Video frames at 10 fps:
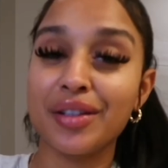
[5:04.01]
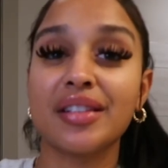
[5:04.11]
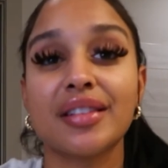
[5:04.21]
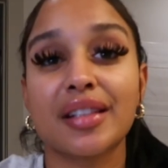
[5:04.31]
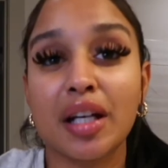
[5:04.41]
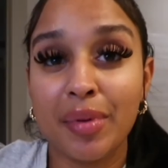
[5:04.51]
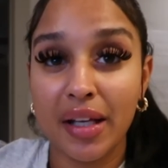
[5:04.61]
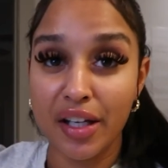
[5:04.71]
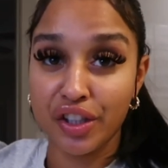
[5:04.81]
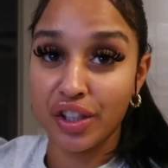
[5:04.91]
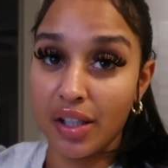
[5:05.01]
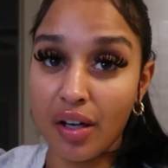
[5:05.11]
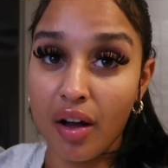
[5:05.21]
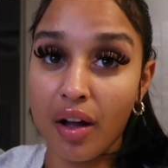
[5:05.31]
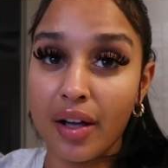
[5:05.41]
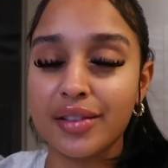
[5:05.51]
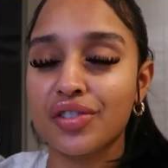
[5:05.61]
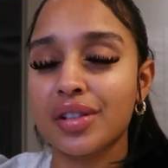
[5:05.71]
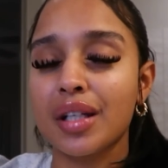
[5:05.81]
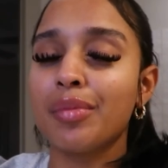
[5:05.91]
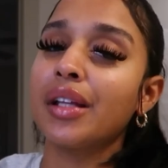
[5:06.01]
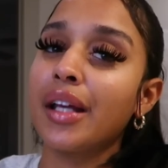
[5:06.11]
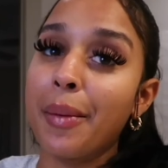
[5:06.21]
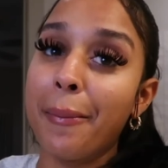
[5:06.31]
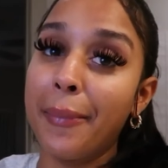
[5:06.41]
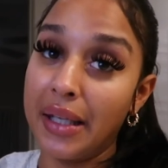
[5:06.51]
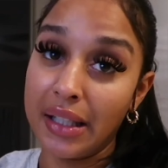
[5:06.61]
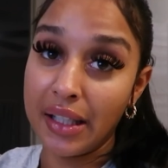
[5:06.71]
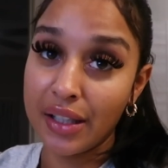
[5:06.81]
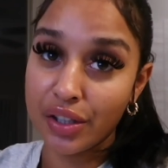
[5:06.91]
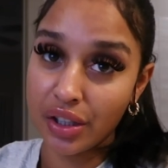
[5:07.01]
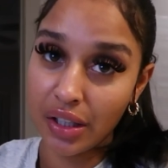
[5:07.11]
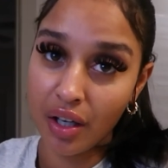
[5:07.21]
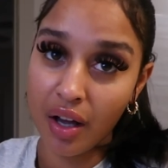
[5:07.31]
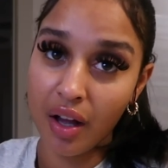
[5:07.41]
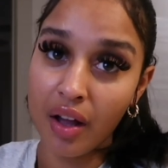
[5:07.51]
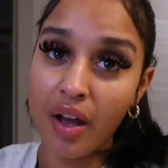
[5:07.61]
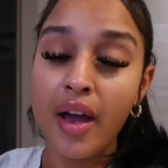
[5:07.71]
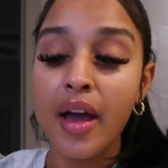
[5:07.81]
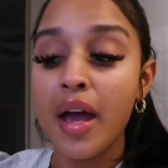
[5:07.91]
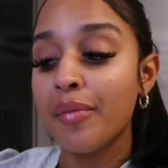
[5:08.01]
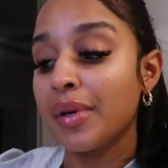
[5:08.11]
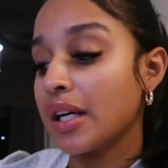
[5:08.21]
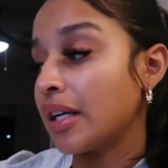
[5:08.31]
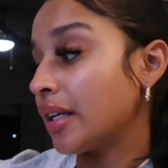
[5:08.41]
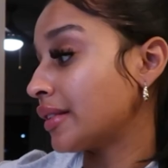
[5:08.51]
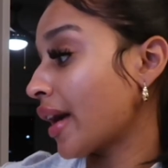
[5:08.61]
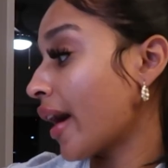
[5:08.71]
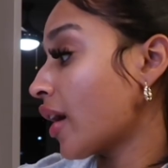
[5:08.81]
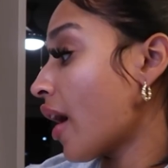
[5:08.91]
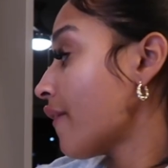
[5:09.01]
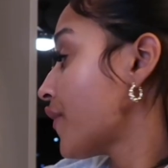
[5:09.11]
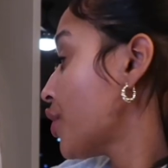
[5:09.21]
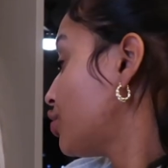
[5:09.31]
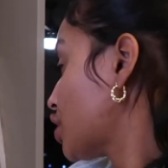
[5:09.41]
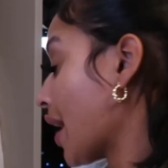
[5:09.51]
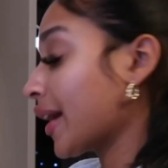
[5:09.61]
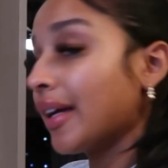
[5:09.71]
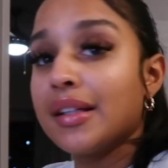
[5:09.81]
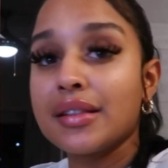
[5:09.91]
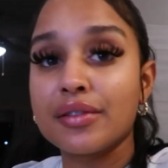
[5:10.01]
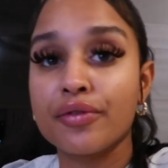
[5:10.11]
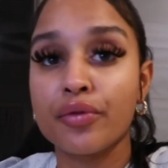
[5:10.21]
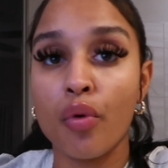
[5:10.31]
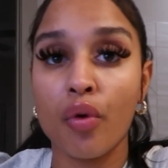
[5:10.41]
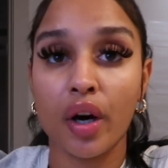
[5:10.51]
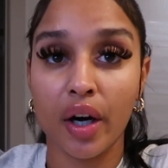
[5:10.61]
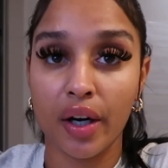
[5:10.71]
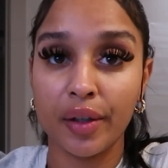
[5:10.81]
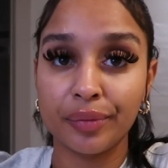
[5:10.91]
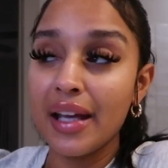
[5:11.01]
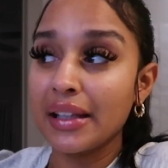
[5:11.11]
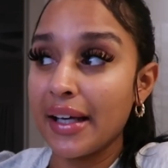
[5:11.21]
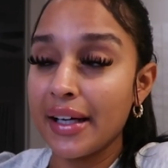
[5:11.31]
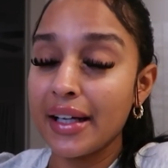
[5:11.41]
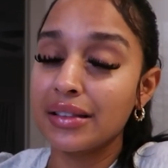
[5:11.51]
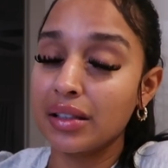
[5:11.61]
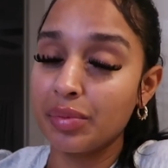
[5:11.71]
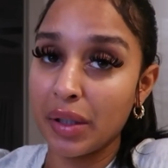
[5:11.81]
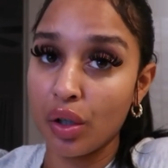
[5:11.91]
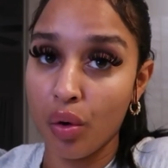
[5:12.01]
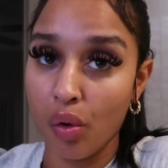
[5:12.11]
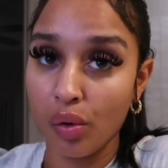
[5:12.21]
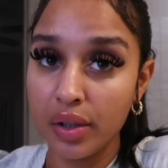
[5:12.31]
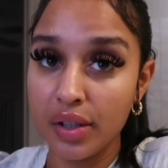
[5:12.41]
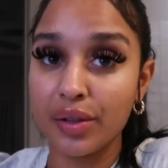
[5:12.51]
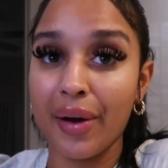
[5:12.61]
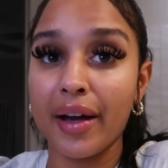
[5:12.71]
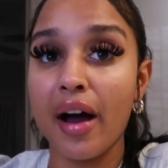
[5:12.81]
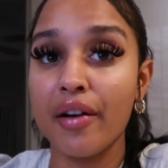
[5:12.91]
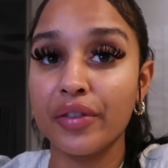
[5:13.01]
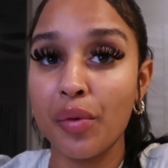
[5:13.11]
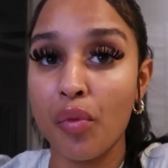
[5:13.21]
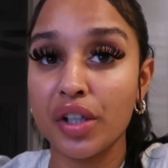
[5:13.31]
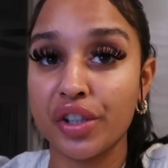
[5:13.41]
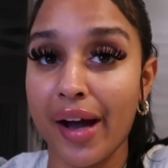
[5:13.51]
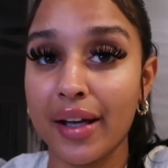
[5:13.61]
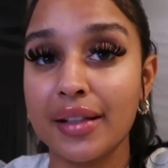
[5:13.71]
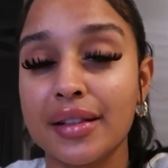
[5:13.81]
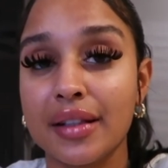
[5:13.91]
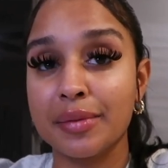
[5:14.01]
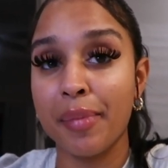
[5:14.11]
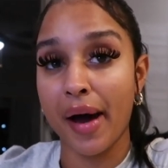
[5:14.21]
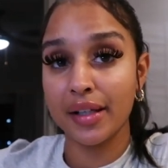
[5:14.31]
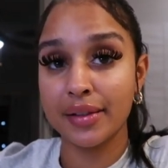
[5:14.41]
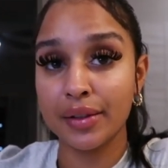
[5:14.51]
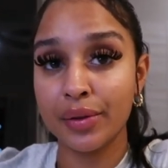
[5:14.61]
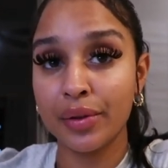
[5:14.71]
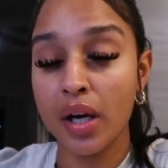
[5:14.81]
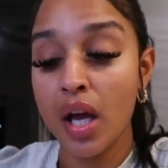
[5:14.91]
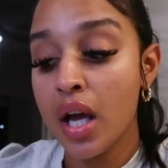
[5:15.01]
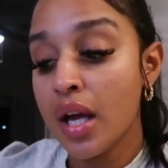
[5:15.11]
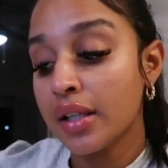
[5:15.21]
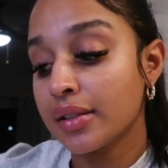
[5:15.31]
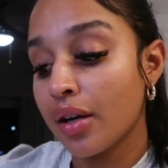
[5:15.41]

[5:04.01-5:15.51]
So this is gonna be a Shein haul. It's just gonna be like a mini Shein haul because I got a few jackets for Atlanta because it's been cold. So I got a few more jackets in this bodysuit.